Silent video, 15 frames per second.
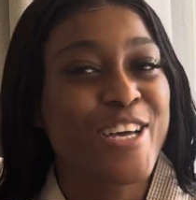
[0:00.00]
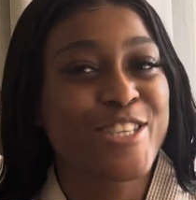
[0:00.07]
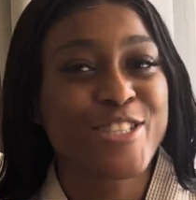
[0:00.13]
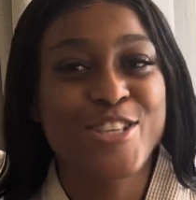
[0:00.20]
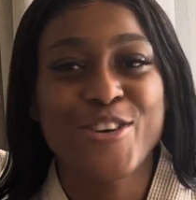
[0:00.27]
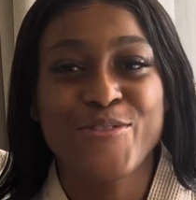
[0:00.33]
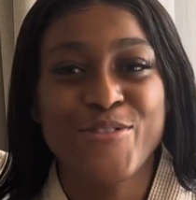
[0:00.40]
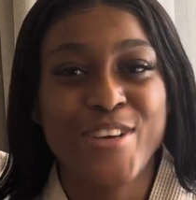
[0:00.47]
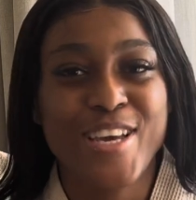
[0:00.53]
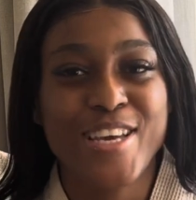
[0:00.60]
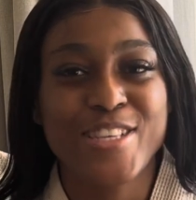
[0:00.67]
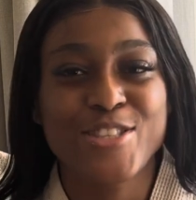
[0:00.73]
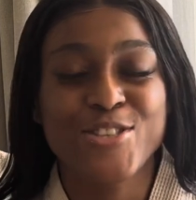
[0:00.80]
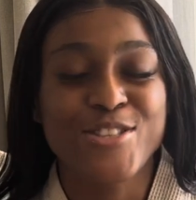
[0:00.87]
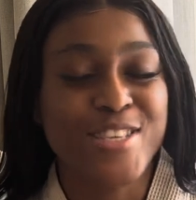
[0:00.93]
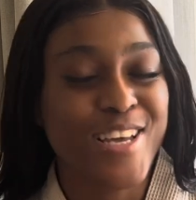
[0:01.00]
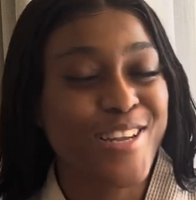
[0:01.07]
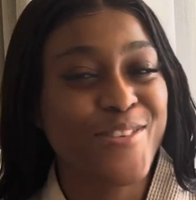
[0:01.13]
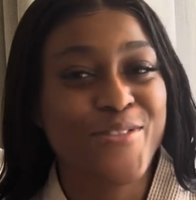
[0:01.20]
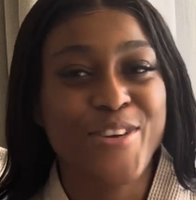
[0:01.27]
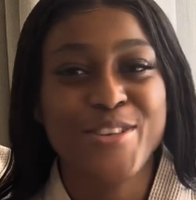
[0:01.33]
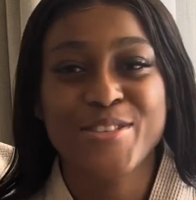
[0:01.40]
don't forget to tell a
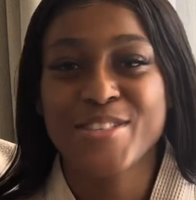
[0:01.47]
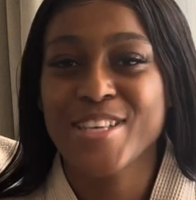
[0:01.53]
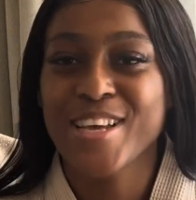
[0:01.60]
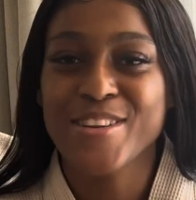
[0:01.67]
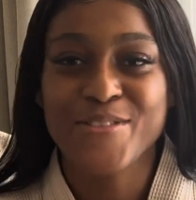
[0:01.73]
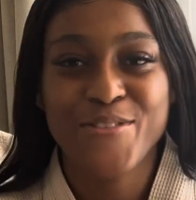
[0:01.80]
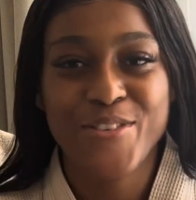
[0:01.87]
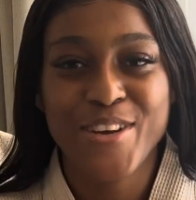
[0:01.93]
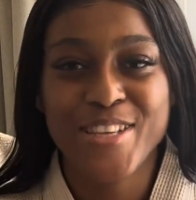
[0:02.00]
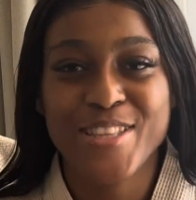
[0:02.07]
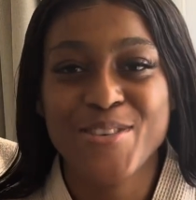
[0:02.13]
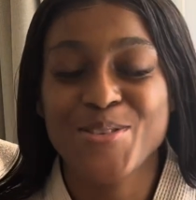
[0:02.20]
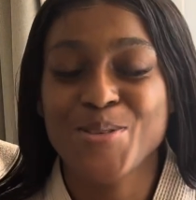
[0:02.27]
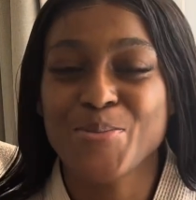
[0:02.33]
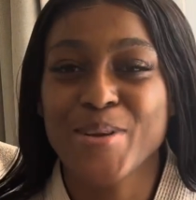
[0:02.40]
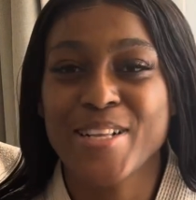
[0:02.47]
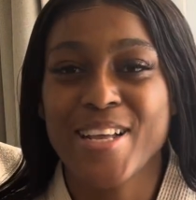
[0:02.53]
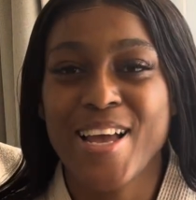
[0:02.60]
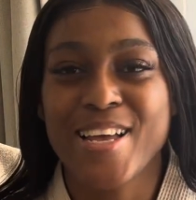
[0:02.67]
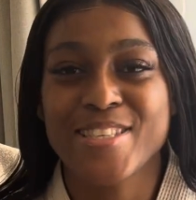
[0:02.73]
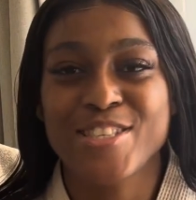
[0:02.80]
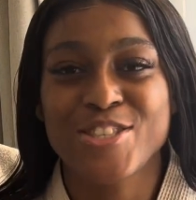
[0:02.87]
friend that Uswatle
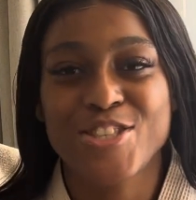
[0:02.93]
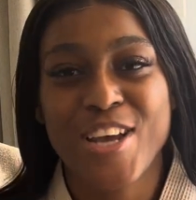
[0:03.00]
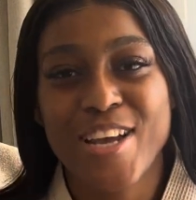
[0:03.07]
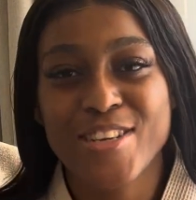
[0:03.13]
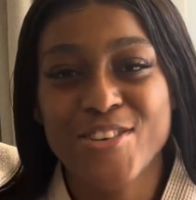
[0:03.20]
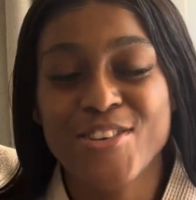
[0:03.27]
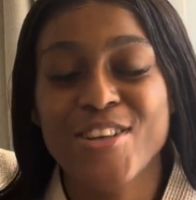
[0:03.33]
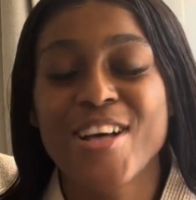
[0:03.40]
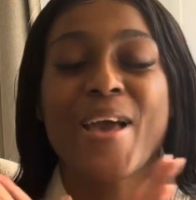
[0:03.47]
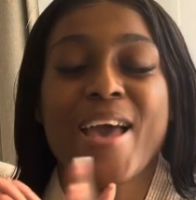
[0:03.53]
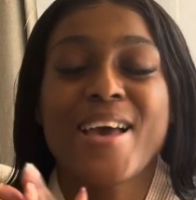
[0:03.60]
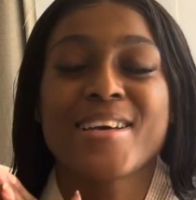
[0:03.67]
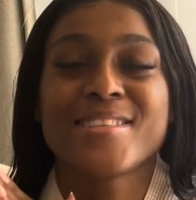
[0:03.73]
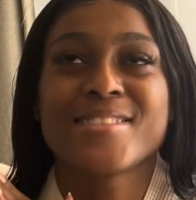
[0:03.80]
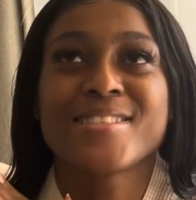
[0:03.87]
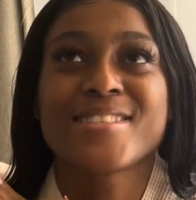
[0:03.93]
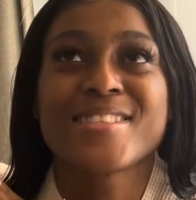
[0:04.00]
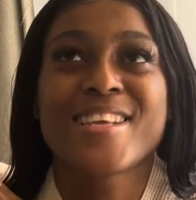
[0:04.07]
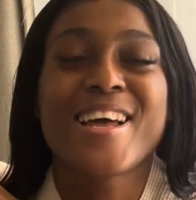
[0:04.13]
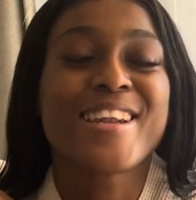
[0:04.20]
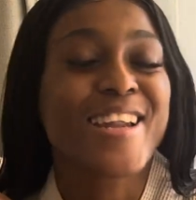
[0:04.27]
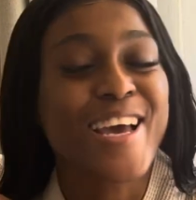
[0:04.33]
has a channel, and
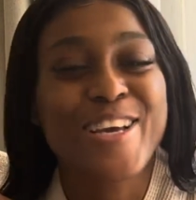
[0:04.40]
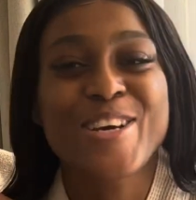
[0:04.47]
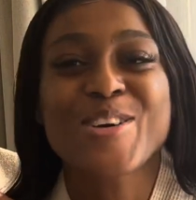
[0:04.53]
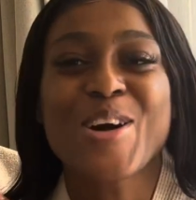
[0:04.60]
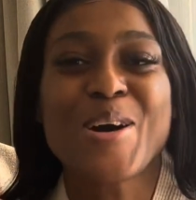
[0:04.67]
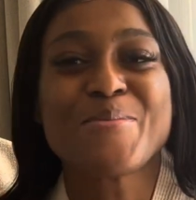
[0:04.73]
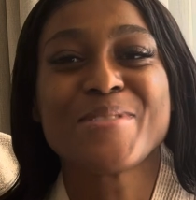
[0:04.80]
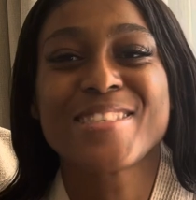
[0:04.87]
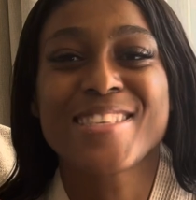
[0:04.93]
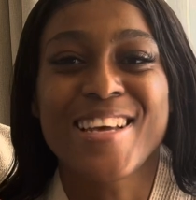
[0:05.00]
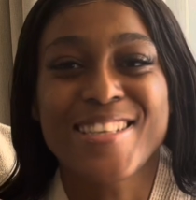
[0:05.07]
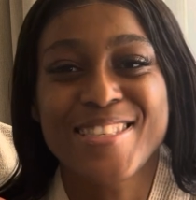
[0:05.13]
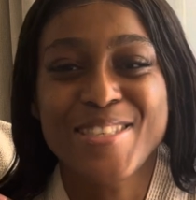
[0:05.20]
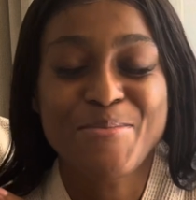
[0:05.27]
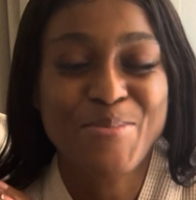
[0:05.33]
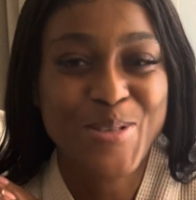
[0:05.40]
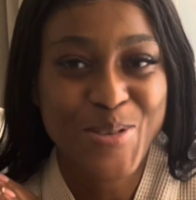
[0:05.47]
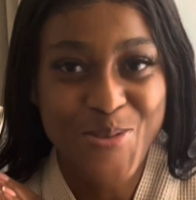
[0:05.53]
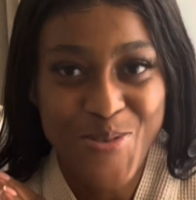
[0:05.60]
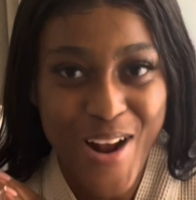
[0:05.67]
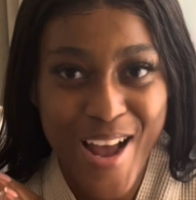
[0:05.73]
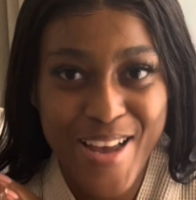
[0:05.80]
like, comment and
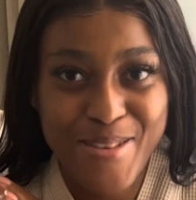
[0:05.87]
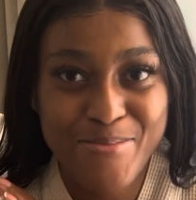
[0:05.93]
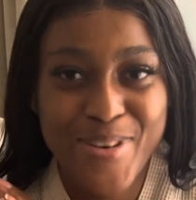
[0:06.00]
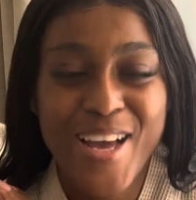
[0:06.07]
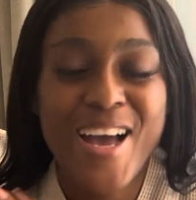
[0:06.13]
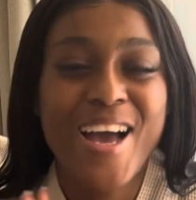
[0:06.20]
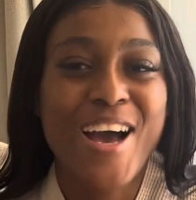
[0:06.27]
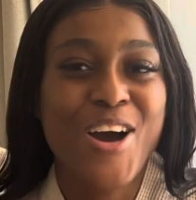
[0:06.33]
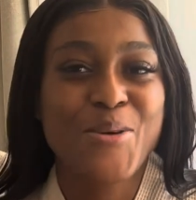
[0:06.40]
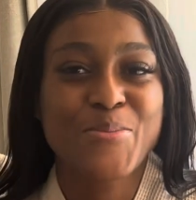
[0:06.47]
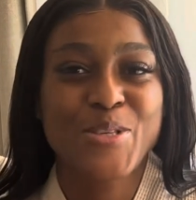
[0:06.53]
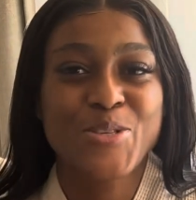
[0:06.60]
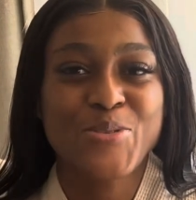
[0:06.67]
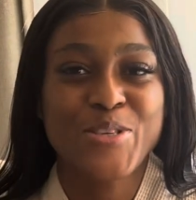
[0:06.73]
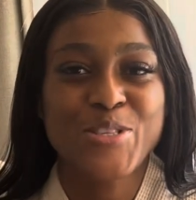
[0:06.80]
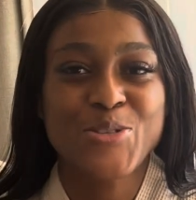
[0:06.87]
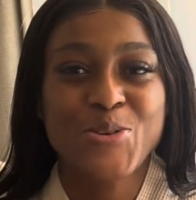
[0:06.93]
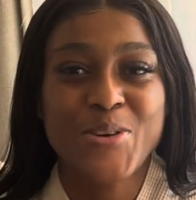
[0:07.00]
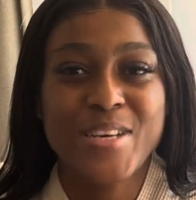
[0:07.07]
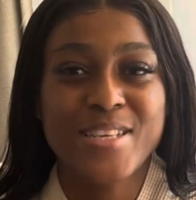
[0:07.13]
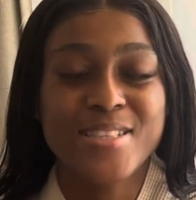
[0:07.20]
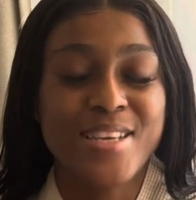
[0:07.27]
subscribe. I hope that you enjoy
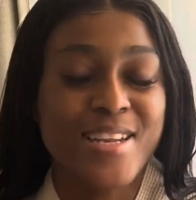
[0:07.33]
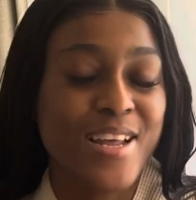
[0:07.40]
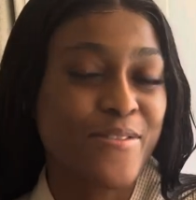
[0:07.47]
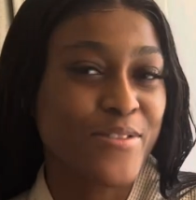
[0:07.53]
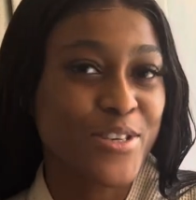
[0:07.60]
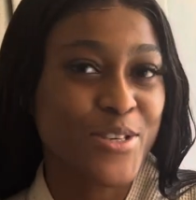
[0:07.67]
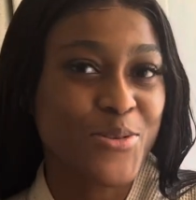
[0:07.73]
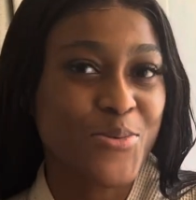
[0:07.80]
it and have a good